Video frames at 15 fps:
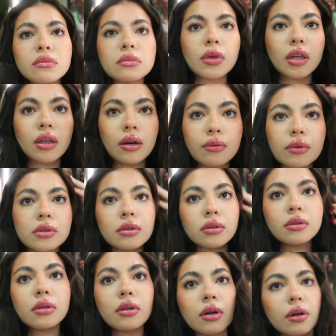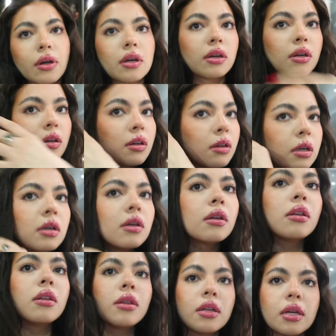Like that one. Okay, I
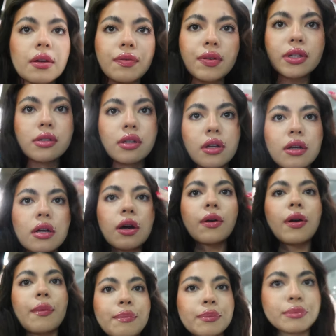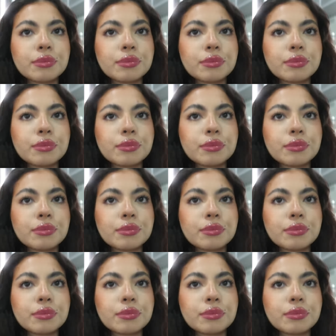think I fixed it. Okay.